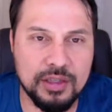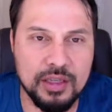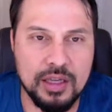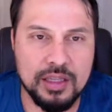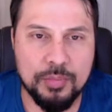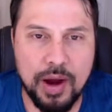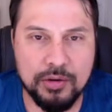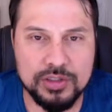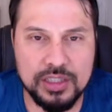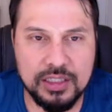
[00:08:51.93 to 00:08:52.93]
The
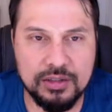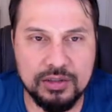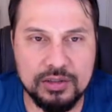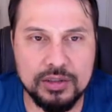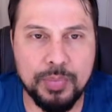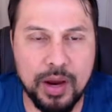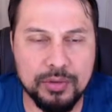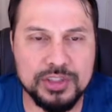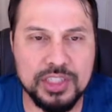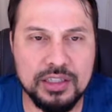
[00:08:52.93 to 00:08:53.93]
PowerShares
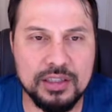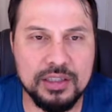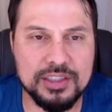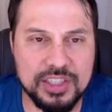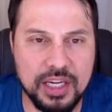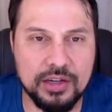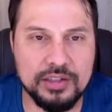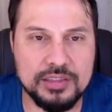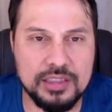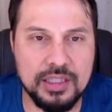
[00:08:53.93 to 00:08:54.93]

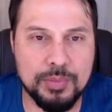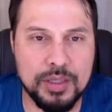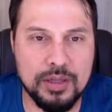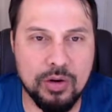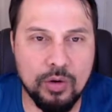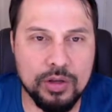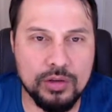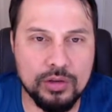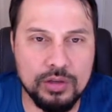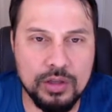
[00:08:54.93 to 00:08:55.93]
DB
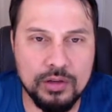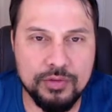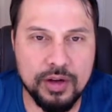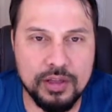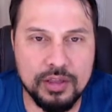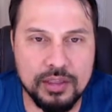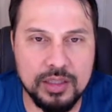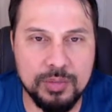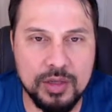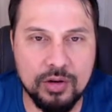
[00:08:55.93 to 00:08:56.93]
Oil Fund,
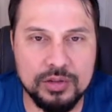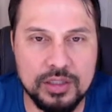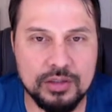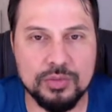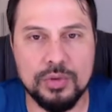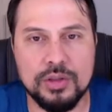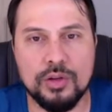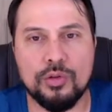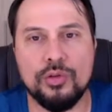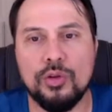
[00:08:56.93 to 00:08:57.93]
DBO, deals with the
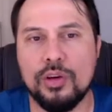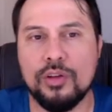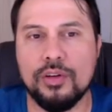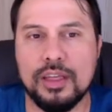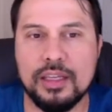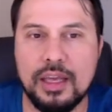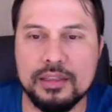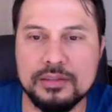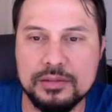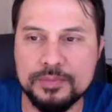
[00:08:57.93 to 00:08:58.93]
crude oil
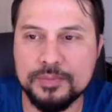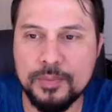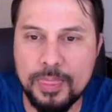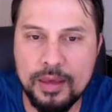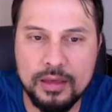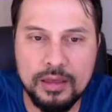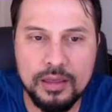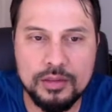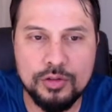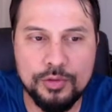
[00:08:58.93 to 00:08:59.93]
index.
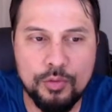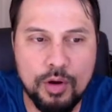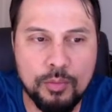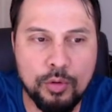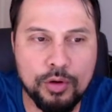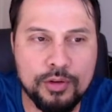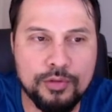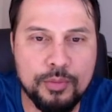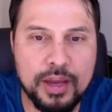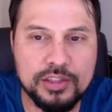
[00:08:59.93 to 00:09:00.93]
So if you want more
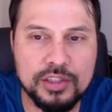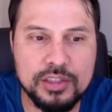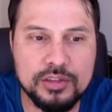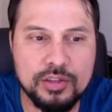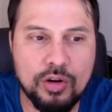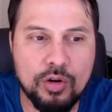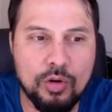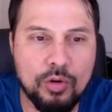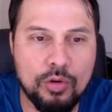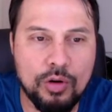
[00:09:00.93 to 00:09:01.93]
information, there's a
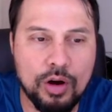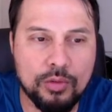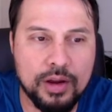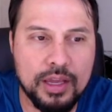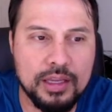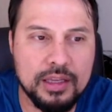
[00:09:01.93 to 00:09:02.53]
whole array.